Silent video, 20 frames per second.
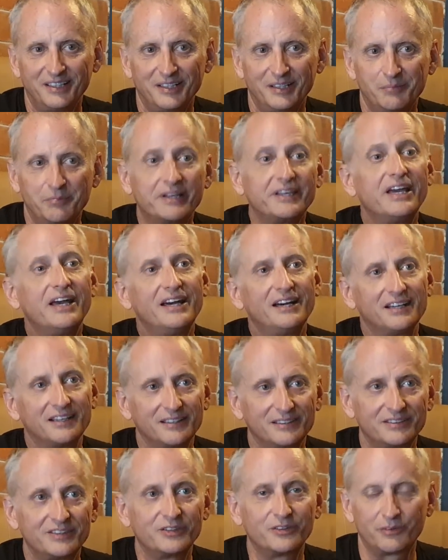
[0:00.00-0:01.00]
When but
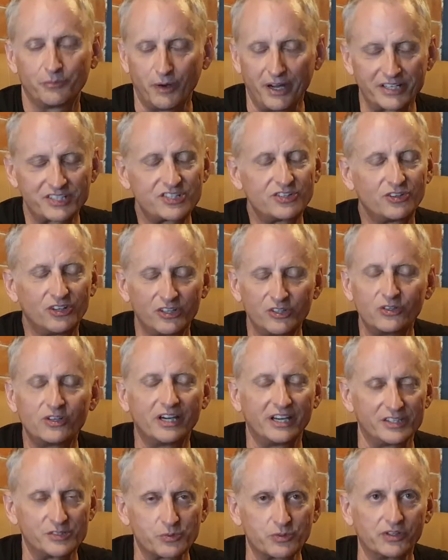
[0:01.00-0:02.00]
do watching all you
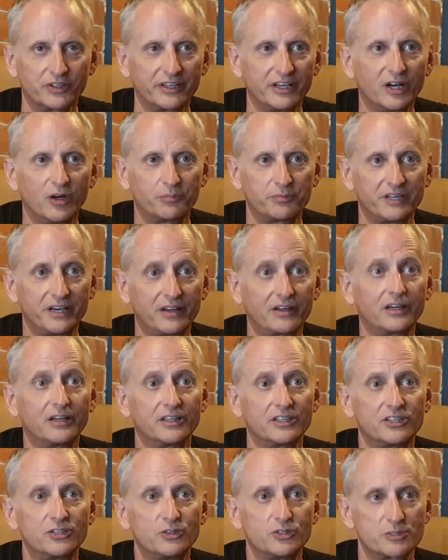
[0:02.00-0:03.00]
guys really helped out a
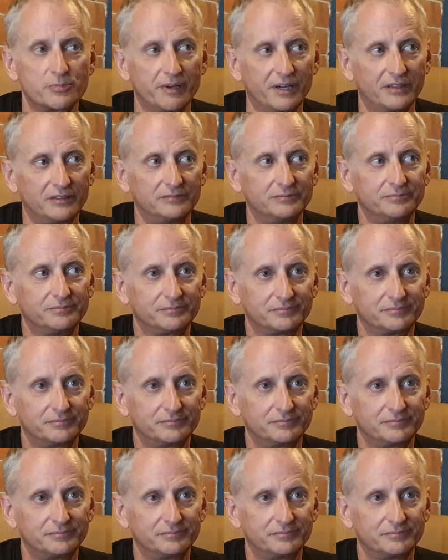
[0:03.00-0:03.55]
huge amount.